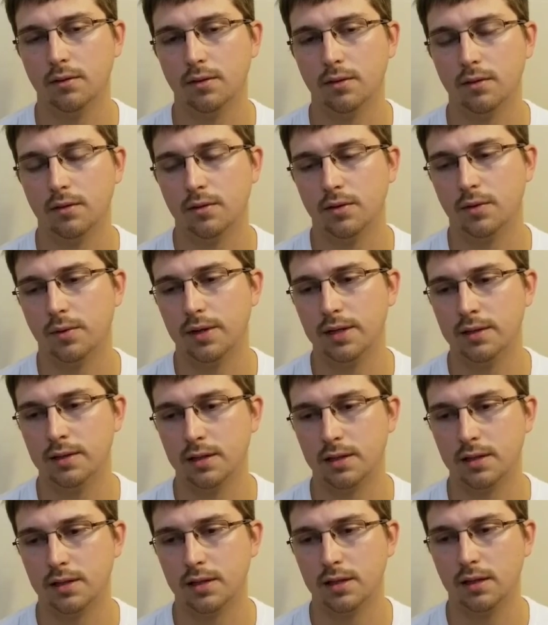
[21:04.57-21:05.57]
In
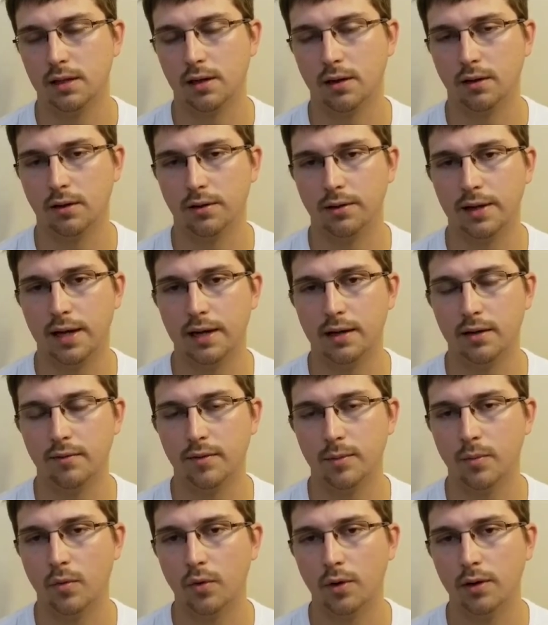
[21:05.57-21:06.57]
2016, I learned that
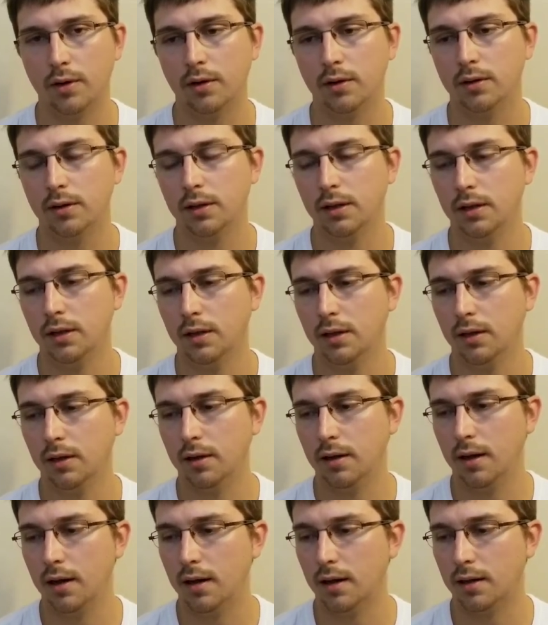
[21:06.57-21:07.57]
even more.
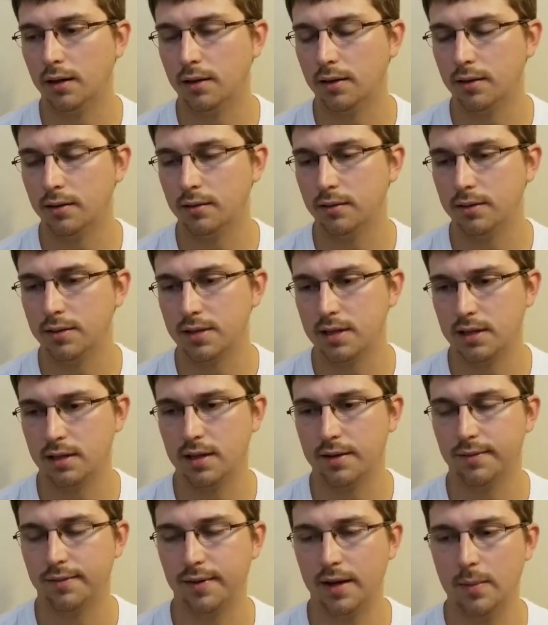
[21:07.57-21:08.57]

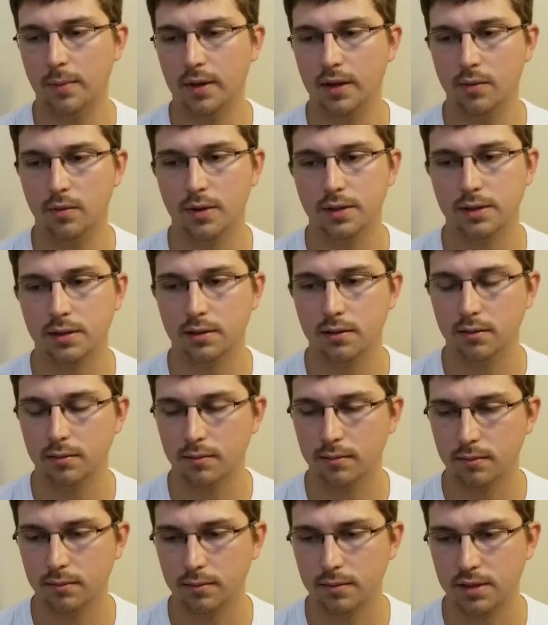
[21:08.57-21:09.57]
Seeing that family wasn't
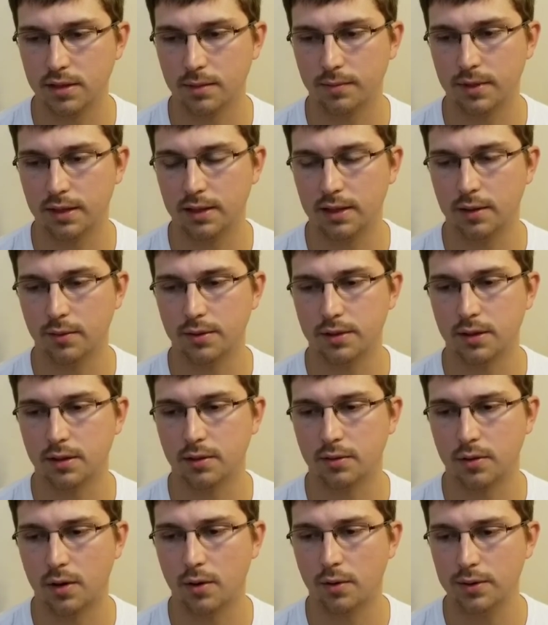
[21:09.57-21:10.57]
something that was
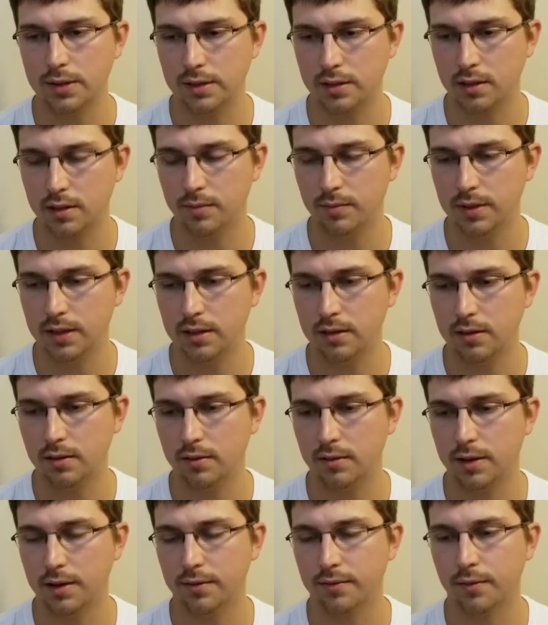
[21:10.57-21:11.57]
always going to
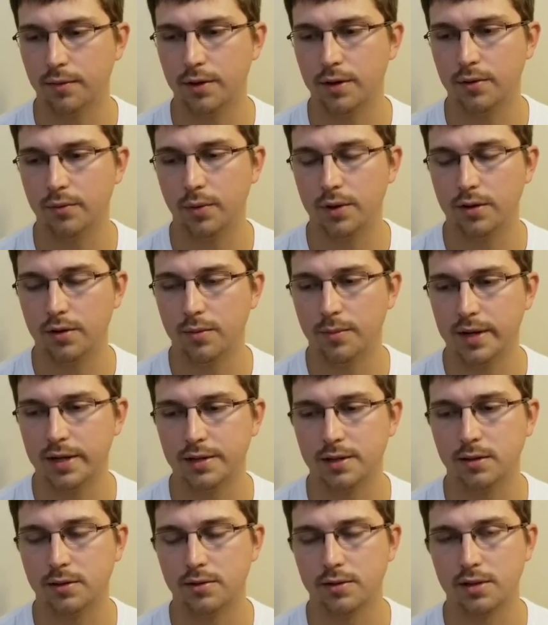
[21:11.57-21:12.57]
be there for you with your
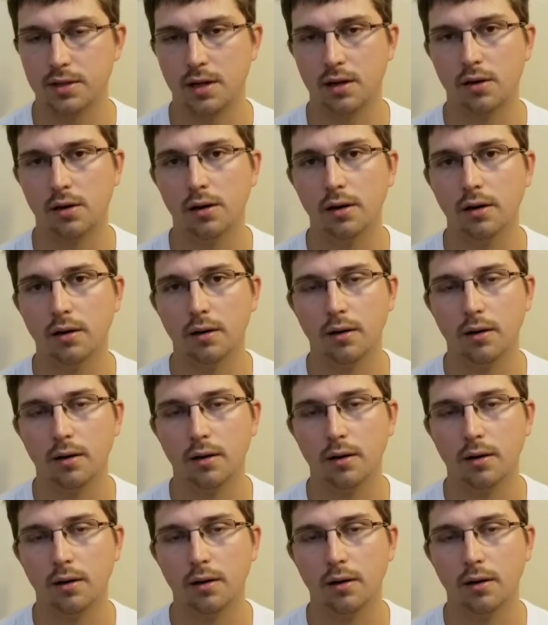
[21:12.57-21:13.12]
best interest at heart.